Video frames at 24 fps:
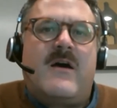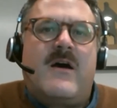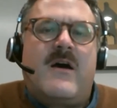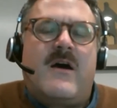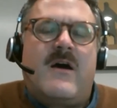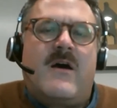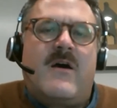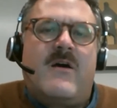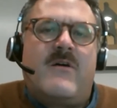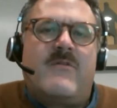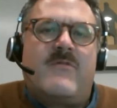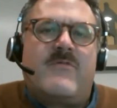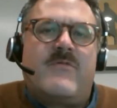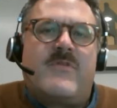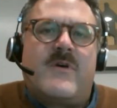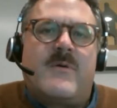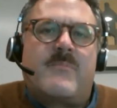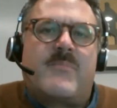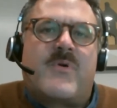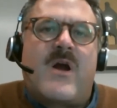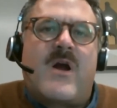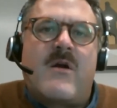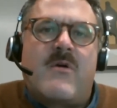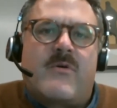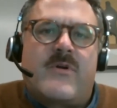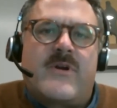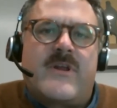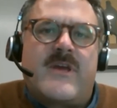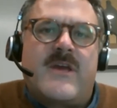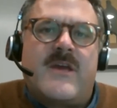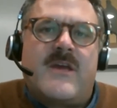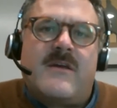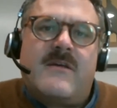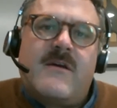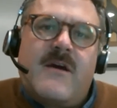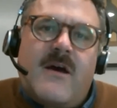of the
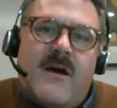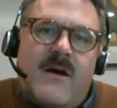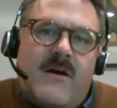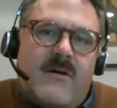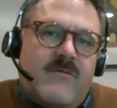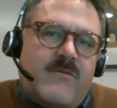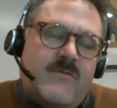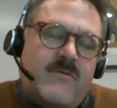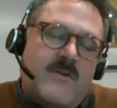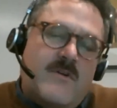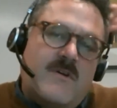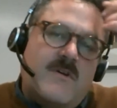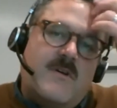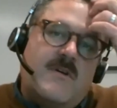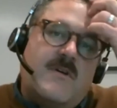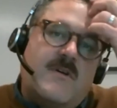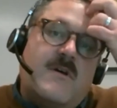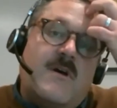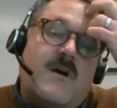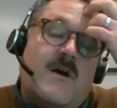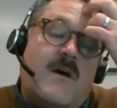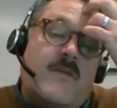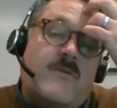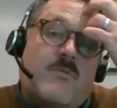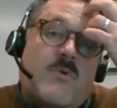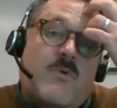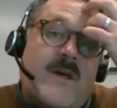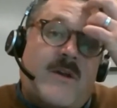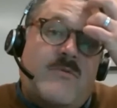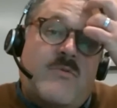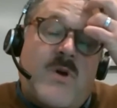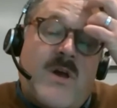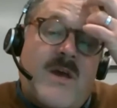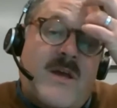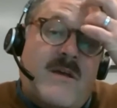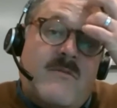priority of the right
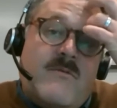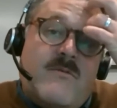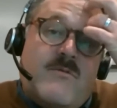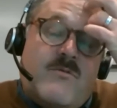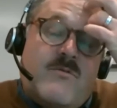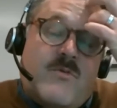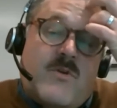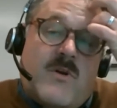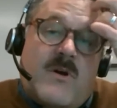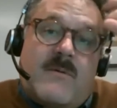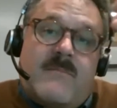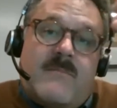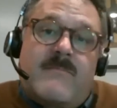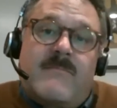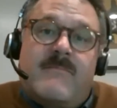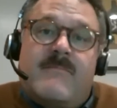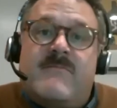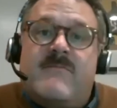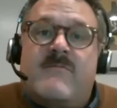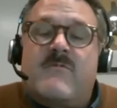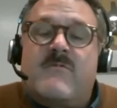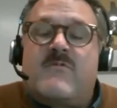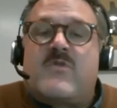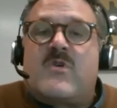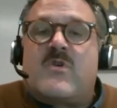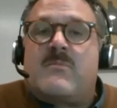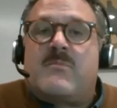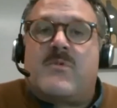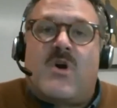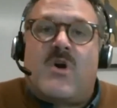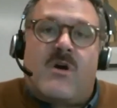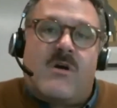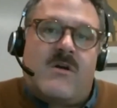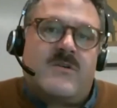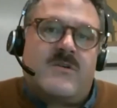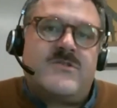of way from
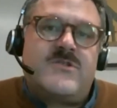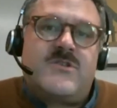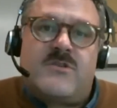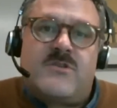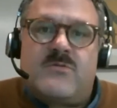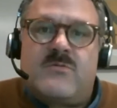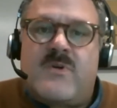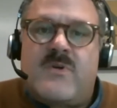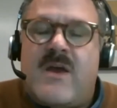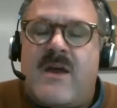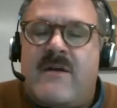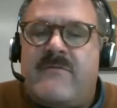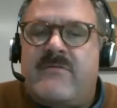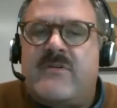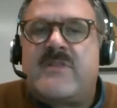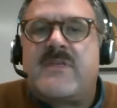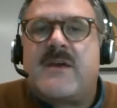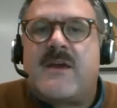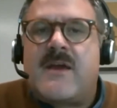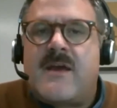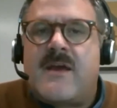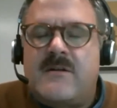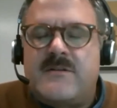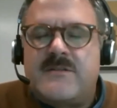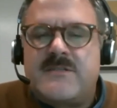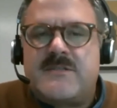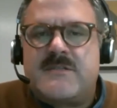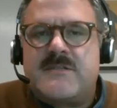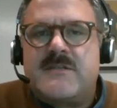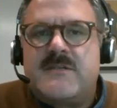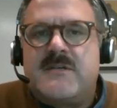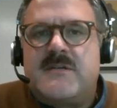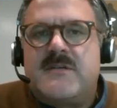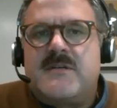cars to everything else.